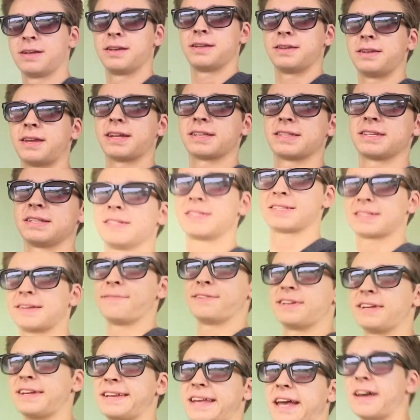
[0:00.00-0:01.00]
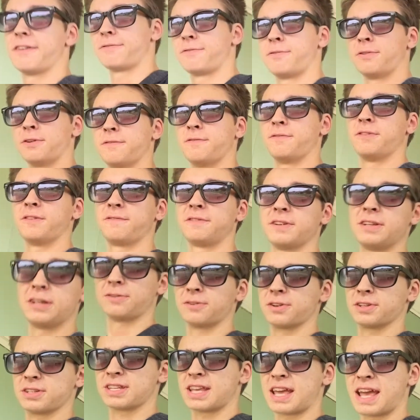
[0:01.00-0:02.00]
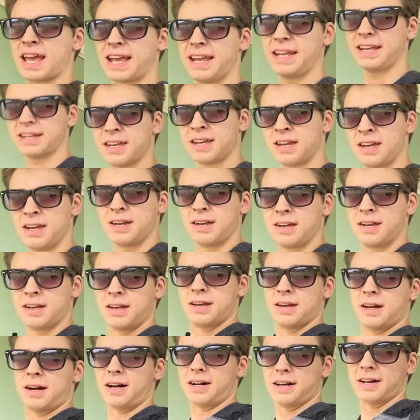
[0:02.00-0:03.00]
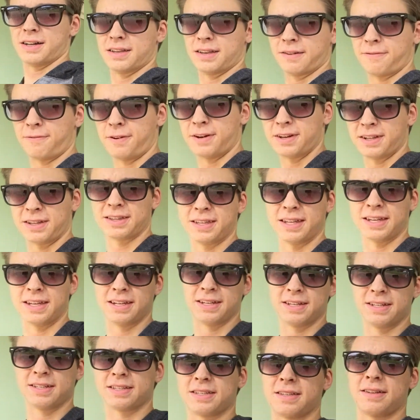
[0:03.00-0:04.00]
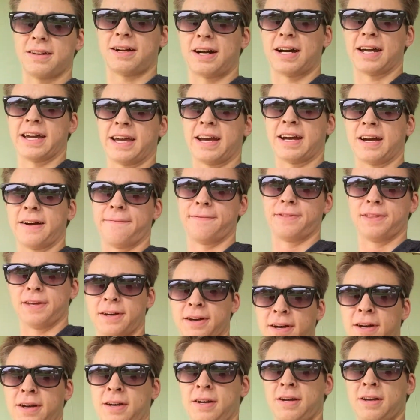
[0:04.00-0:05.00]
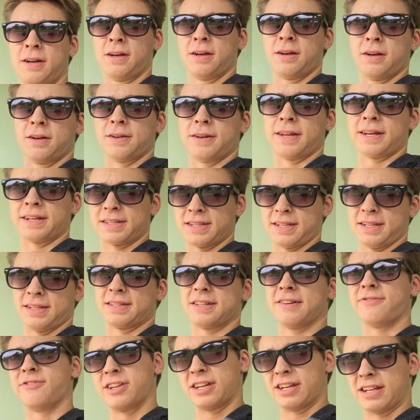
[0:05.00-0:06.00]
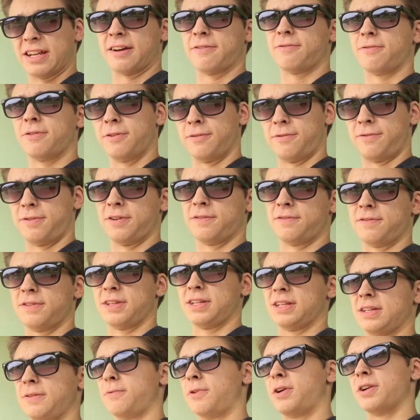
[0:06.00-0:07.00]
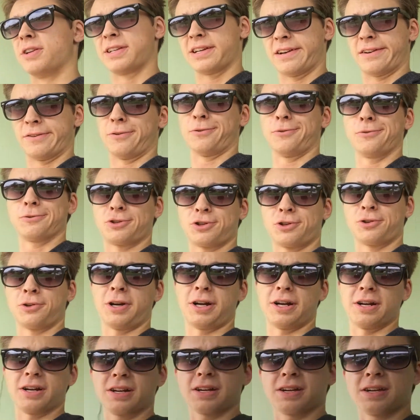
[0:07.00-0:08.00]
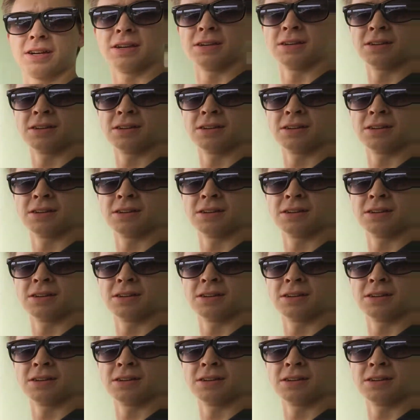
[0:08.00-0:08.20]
1978 F-150 known as Hank. The funny thing is I have the 1978 F-150 rundown old truck